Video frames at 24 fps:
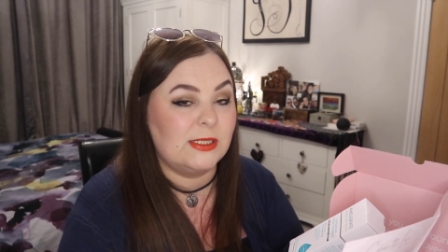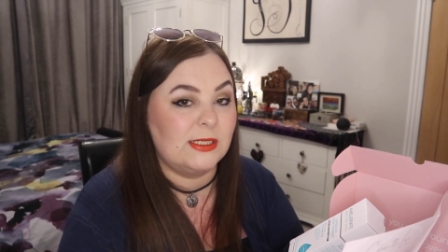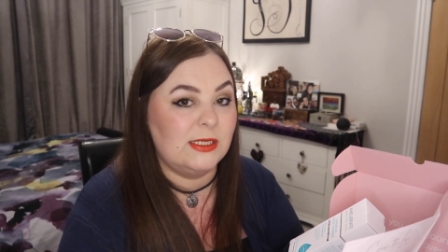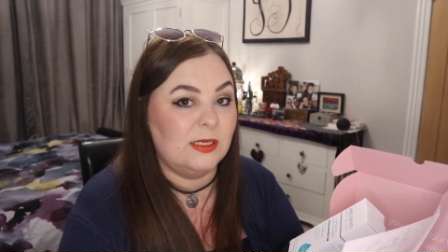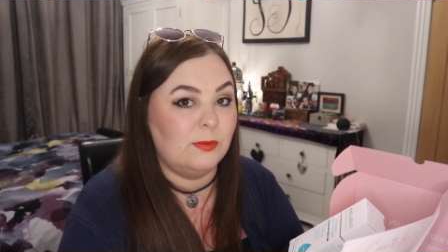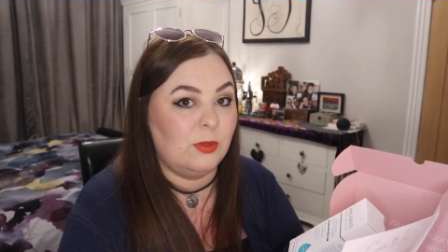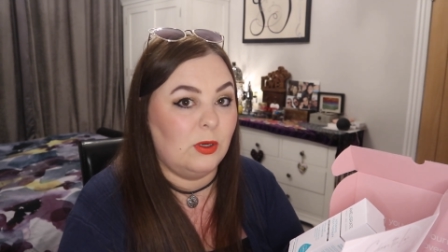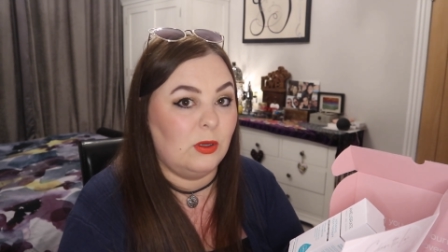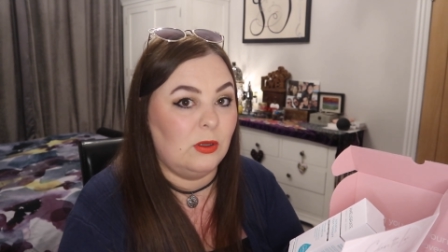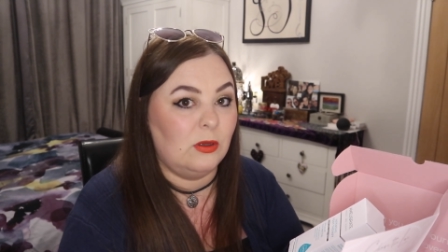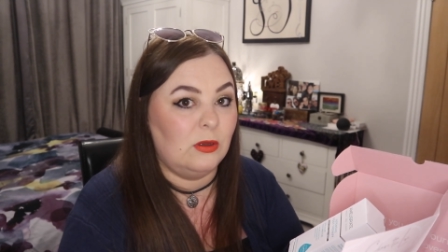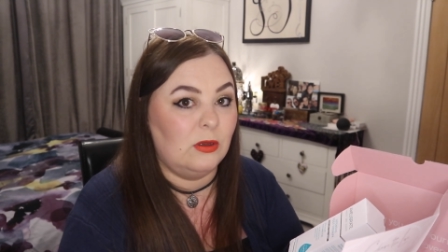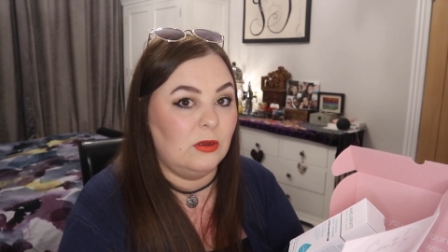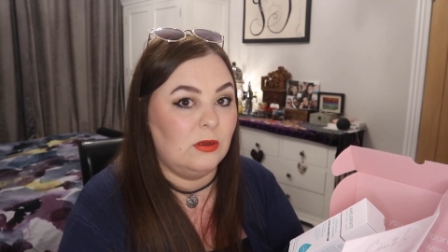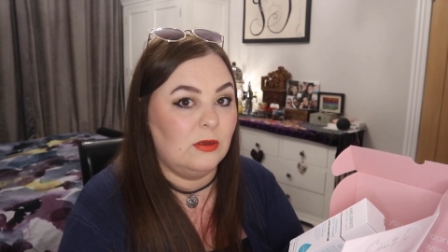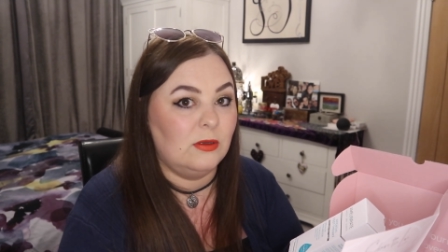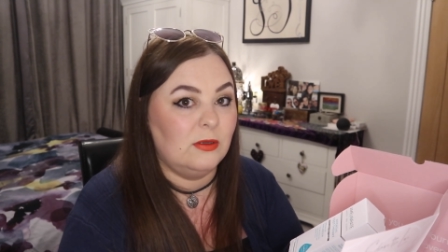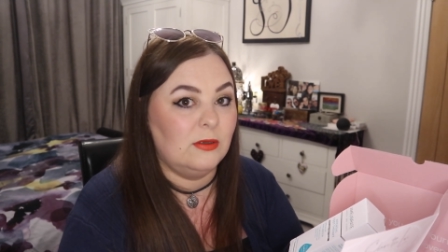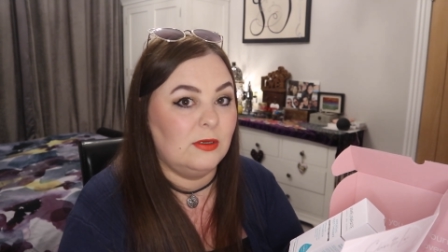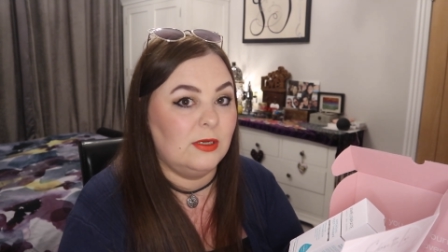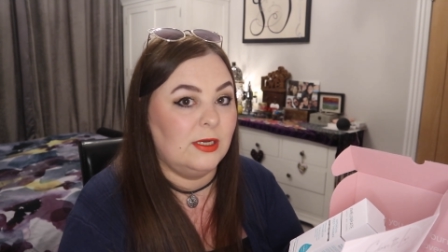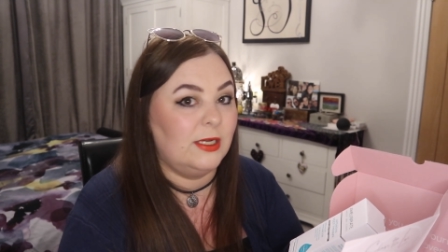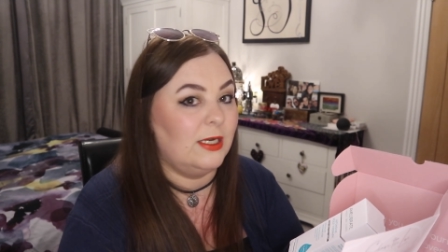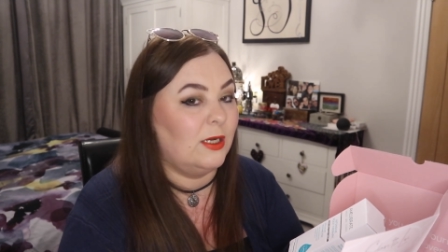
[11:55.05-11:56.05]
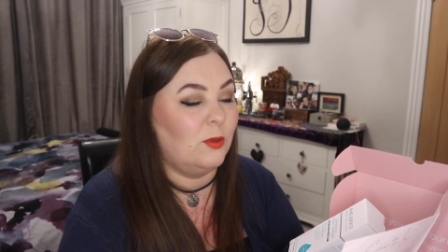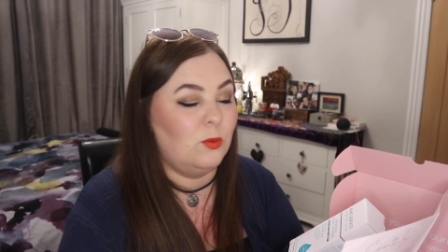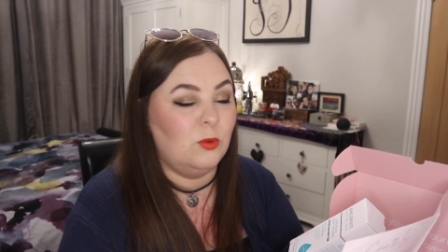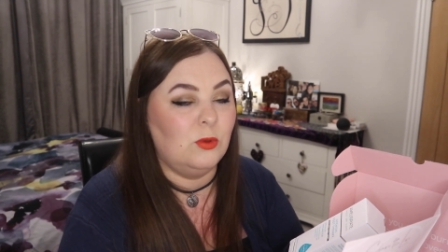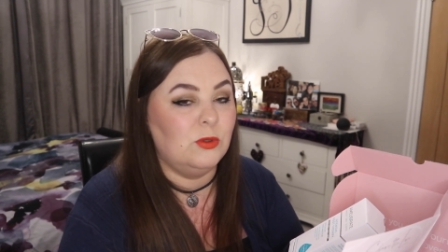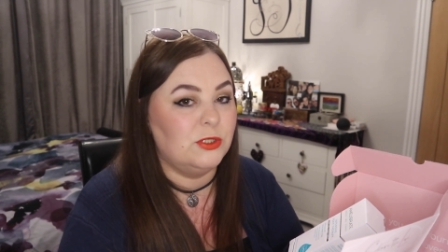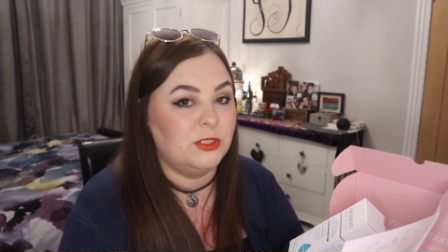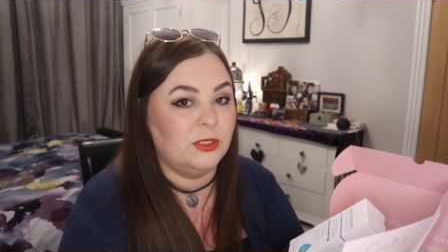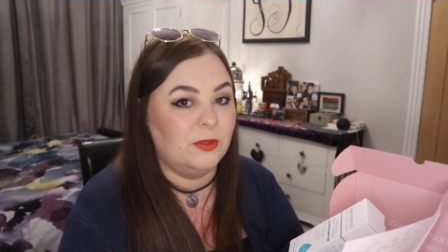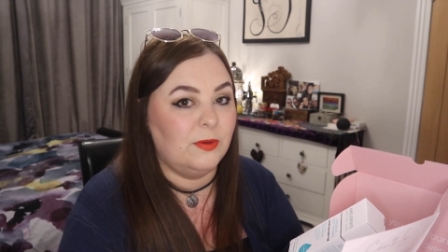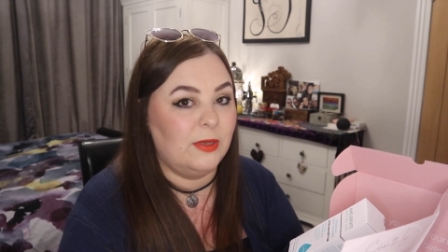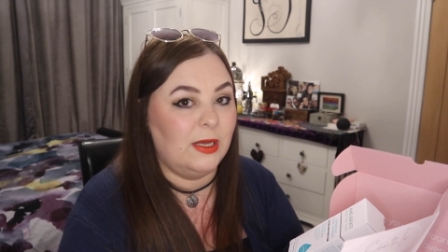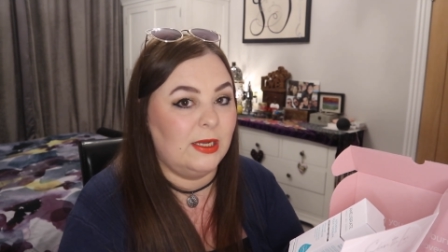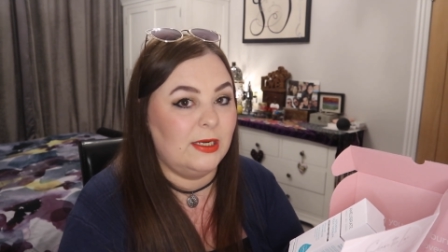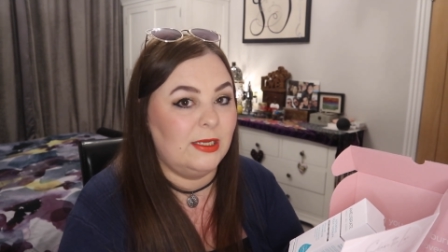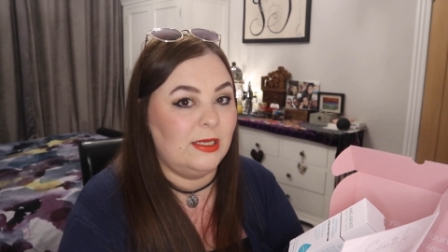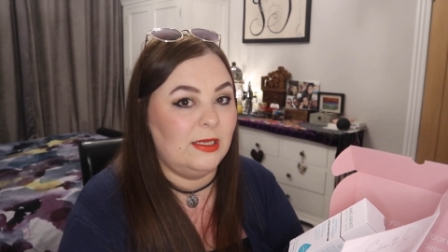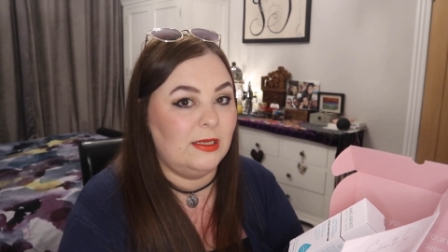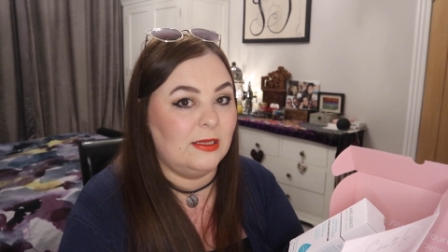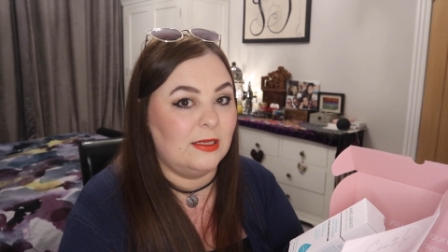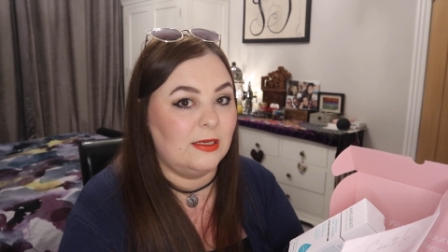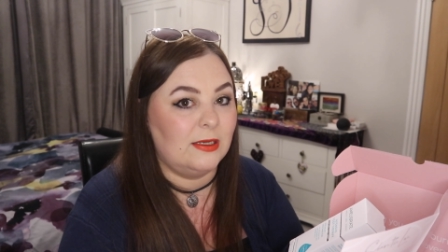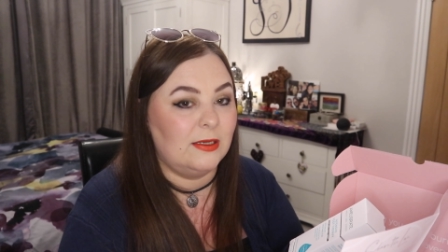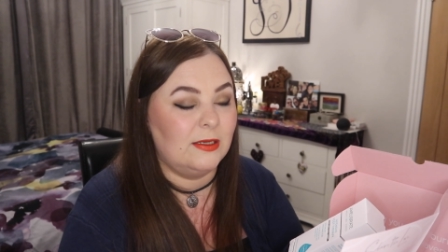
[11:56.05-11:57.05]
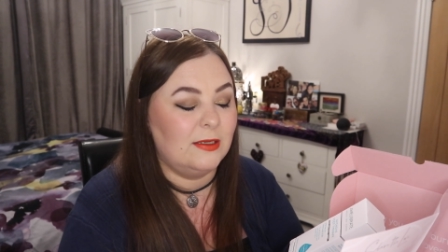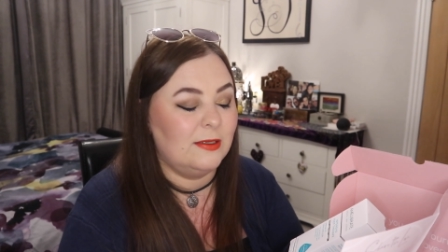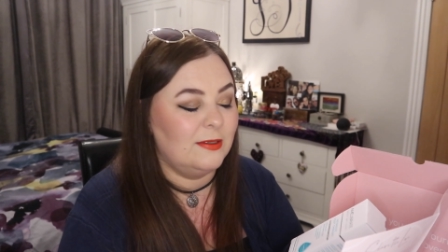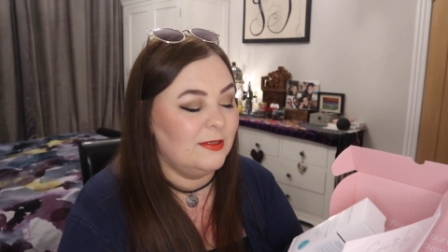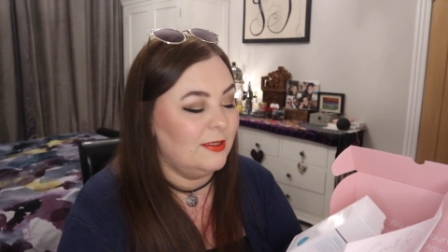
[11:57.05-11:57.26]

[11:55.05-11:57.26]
in a bottle, and I won't do that either.